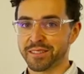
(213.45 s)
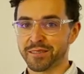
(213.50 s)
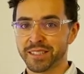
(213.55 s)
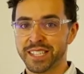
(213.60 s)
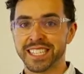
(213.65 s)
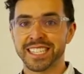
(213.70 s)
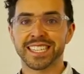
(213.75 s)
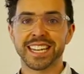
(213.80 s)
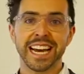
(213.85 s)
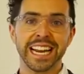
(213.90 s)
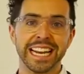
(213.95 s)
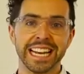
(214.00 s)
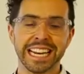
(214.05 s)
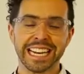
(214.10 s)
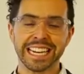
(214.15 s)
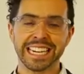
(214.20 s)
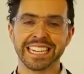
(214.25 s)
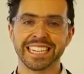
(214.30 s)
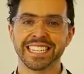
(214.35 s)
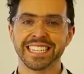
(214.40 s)

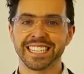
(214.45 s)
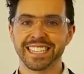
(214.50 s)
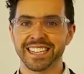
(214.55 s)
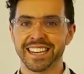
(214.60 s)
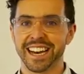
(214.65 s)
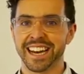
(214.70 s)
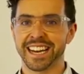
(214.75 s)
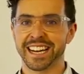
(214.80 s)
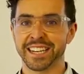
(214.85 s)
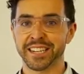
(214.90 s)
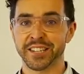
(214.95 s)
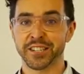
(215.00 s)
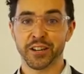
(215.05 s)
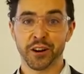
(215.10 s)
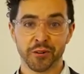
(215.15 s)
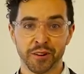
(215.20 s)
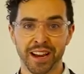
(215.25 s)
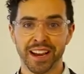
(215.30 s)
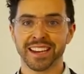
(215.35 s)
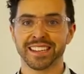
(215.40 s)
stunning uh,
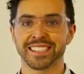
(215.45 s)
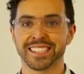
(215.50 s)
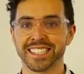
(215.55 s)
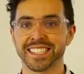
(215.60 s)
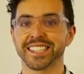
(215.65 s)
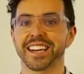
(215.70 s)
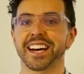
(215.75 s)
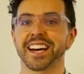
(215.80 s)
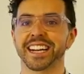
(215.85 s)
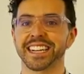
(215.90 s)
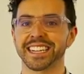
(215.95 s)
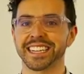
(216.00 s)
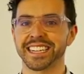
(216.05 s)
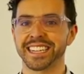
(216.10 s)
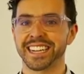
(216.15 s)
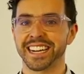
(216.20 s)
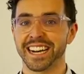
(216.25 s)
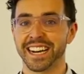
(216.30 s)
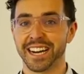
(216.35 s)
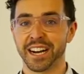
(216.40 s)
showcase design,
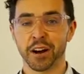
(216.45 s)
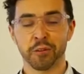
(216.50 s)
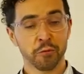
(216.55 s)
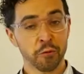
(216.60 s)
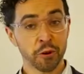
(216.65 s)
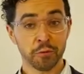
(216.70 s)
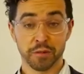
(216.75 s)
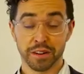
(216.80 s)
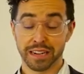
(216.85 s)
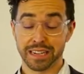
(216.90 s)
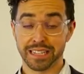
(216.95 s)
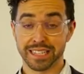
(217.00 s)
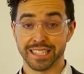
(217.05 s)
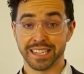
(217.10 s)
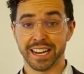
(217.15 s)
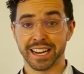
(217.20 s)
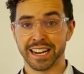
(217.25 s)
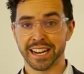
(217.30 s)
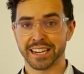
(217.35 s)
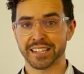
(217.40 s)
uh, award-winning
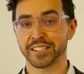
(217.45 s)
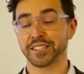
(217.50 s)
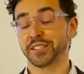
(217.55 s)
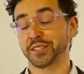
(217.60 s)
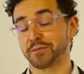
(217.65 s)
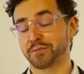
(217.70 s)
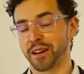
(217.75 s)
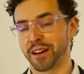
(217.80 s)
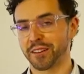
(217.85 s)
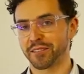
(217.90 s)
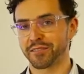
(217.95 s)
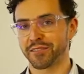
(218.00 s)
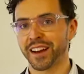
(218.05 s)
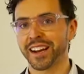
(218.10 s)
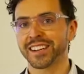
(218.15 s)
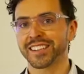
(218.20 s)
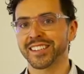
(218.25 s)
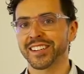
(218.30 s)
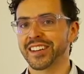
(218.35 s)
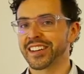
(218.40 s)
design actually as a matter of
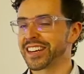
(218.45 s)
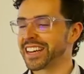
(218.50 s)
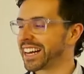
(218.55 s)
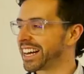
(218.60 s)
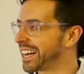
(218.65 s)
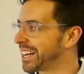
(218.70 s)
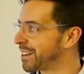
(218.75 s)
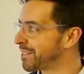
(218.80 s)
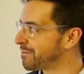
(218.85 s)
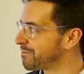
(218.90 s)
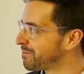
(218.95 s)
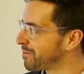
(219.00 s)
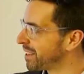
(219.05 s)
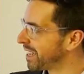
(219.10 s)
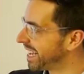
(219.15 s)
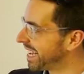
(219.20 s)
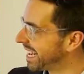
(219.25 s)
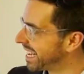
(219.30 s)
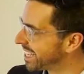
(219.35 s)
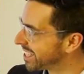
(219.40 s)
fact, um,
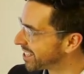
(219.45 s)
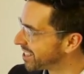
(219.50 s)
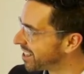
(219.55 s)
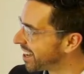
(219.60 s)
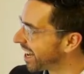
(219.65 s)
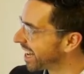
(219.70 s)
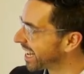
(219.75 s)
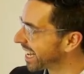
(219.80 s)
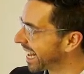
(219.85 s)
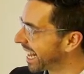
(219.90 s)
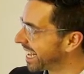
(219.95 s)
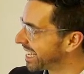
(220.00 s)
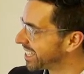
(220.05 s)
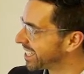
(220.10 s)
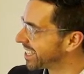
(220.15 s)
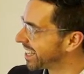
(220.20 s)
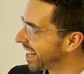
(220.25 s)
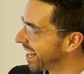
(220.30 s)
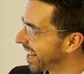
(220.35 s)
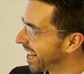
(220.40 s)
is none
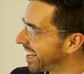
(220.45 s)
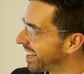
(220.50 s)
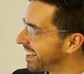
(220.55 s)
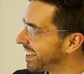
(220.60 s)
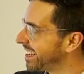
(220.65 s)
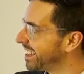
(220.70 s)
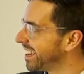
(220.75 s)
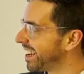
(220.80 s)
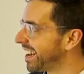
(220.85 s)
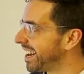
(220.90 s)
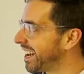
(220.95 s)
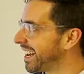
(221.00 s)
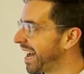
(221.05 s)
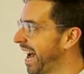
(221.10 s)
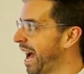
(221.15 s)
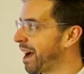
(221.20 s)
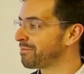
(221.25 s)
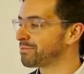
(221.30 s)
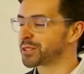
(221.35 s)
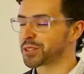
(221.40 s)
less than uh,
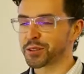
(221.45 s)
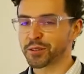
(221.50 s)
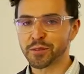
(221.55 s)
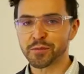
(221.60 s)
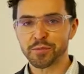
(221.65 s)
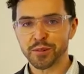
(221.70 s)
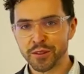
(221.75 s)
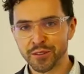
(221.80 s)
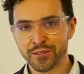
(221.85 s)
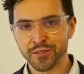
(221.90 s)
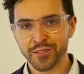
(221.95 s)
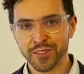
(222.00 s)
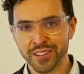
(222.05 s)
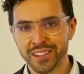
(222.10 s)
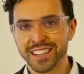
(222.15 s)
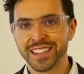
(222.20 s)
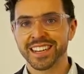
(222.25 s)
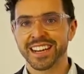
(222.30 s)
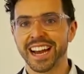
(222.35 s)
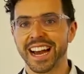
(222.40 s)
absolutely
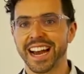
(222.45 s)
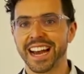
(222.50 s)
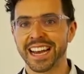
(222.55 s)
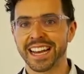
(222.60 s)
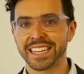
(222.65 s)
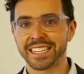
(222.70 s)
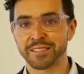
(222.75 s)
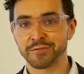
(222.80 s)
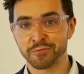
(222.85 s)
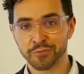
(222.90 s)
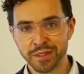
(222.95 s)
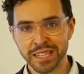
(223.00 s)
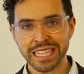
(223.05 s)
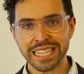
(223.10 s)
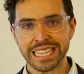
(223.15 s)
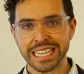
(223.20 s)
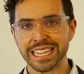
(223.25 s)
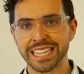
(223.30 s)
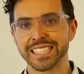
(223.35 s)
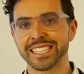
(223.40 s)
beautiful. And
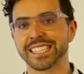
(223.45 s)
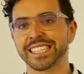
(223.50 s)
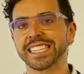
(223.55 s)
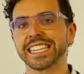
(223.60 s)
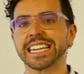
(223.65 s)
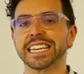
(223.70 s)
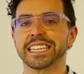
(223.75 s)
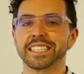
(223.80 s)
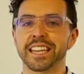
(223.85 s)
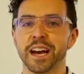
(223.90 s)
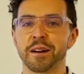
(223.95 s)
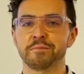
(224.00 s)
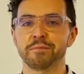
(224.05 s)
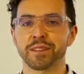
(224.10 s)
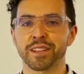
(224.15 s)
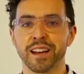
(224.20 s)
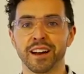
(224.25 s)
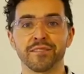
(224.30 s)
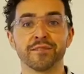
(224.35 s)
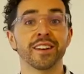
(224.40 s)
really this is an
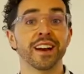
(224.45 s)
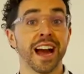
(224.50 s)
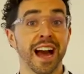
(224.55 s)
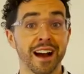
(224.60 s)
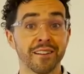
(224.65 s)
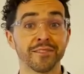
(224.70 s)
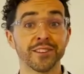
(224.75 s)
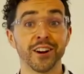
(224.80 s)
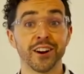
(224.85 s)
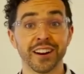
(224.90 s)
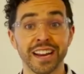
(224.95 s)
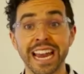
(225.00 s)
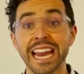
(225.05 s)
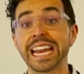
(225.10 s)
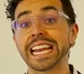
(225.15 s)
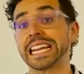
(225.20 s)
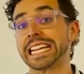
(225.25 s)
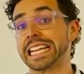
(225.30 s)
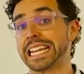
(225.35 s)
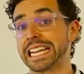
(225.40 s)
example of having our
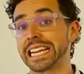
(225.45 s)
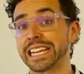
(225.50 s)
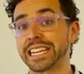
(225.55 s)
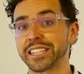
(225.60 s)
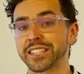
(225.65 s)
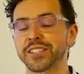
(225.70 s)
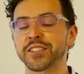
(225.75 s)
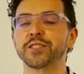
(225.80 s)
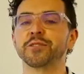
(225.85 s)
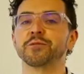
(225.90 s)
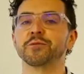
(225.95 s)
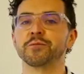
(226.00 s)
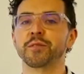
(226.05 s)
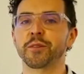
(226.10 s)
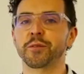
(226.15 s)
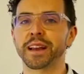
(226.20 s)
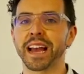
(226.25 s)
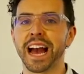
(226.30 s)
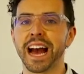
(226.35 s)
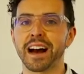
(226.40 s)
cake and eating it too,
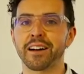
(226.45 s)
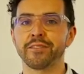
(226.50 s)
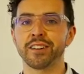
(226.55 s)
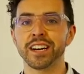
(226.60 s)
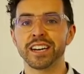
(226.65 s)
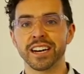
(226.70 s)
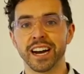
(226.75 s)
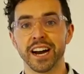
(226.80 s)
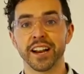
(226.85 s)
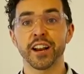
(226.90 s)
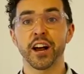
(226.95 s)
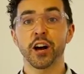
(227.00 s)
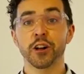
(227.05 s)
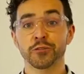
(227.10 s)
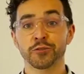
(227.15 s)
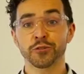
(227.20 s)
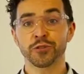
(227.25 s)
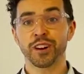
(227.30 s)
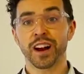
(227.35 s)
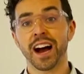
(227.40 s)
where we have an
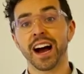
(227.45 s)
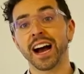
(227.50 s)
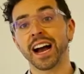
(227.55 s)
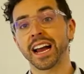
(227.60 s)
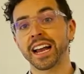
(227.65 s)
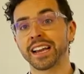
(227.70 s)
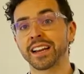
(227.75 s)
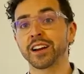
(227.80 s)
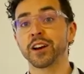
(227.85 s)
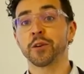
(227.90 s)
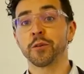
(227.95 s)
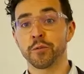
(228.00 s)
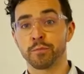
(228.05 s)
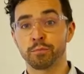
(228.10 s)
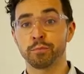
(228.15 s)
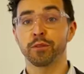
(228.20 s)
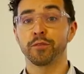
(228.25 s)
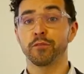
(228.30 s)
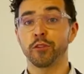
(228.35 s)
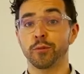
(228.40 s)
ultra high
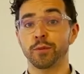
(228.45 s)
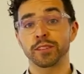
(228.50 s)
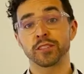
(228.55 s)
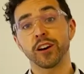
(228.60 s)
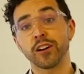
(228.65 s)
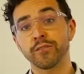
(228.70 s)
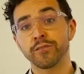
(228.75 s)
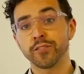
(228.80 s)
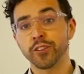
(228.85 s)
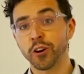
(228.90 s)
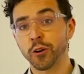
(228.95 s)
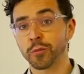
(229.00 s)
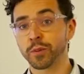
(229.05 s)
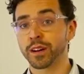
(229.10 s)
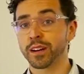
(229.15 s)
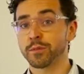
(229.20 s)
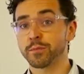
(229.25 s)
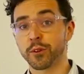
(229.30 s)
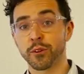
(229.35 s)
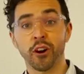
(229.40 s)
performance envelope,
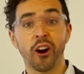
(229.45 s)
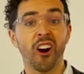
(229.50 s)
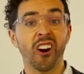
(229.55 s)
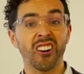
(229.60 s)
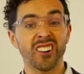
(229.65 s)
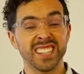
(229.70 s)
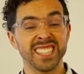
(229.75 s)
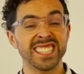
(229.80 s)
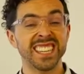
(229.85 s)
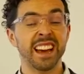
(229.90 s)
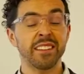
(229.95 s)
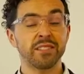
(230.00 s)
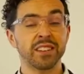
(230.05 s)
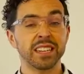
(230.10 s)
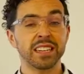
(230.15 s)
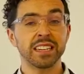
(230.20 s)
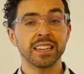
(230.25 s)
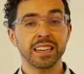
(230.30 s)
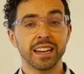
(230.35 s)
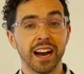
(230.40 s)
about
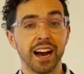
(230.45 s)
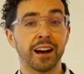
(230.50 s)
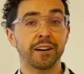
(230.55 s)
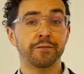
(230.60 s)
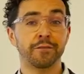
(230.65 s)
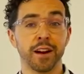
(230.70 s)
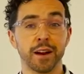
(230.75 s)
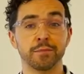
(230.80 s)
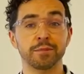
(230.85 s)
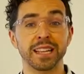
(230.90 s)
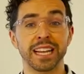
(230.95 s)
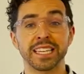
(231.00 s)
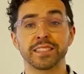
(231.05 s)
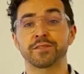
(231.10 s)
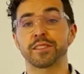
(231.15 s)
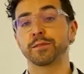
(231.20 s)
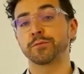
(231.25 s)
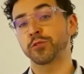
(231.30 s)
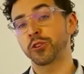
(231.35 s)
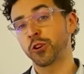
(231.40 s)
R7 uh, fiberglass
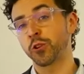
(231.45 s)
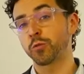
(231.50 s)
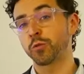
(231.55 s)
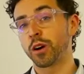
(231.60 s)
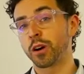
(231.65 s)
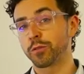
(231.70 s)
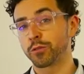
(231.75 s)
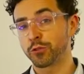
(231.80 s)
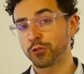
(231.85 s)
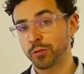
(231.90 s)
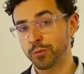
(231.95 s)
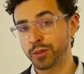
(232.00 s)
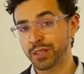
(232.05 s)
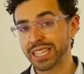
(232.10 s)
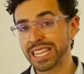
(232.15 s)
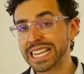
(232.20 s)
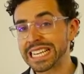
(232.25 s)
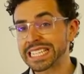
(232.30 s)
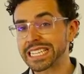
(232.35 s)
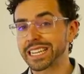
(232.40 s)
frame curtain wall with triple
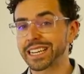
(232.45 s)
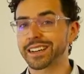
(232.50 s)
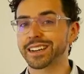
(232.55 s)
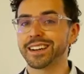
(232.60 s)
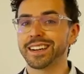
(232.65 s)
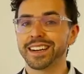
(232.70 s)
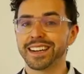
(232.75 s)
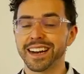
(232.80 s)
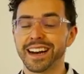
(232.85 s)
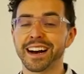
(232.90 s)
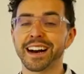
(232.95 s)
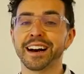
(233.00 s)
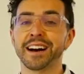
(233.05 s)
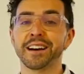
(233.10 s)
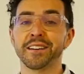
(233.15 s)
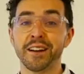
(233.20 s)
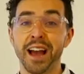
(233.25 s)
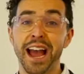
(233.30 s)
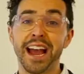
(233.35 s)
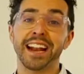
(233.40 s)
glazing,
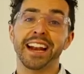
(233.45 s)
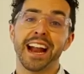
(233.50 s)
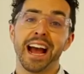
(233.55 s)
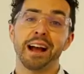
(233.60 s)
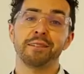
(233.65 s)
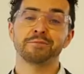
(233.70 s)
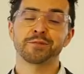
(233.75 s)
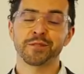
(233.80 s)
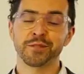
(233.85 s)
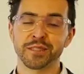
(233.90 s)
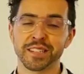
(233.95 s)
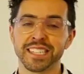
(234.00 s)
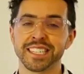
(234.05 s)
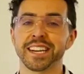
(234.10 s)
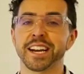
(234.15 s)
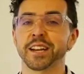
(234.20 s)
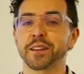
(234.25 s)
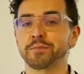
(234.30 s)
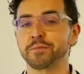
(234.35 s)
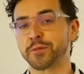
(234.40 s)
uh, and an absolutely
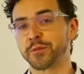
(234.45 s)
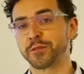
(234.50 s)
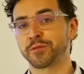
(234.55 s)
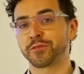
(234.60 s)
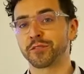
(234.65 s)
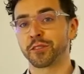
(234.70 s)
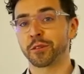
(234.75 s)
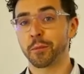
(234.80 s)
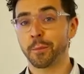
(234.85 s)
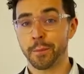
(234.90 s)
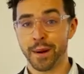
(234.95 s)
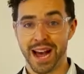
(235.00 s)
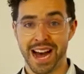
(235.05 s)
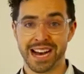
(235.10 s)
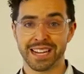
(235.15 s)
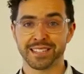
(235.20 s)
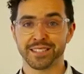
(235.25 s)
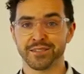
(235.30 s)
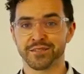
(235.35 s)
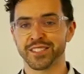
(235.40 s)
stunning, beautiful
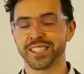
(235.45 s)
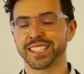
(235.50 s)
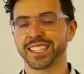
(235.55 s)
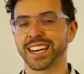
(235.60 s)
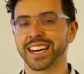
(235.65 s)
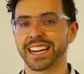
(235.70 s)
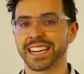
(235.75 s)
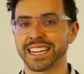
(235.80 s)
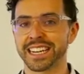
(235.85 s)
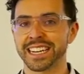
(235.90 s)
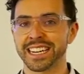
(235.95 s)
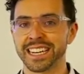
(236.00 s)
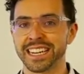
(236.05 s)
passive design.